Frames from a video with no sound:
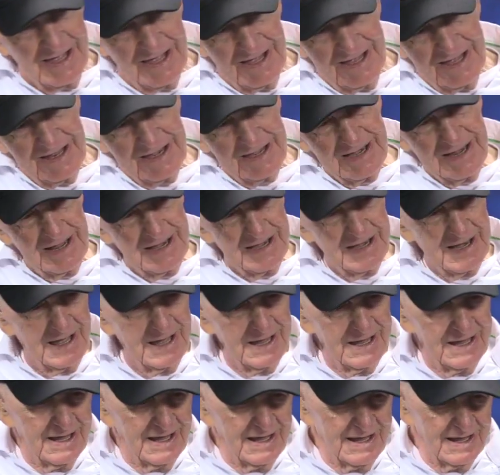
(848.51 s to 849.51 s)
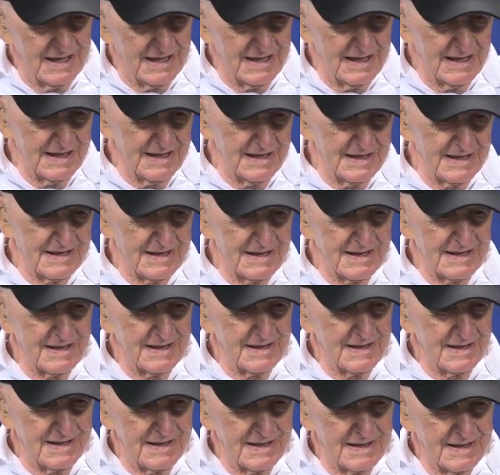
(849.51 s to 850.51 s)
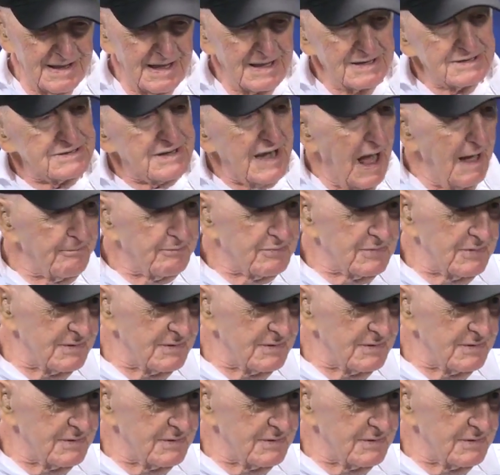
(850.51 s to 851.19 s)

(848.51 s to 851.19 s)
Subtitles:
and then they stopped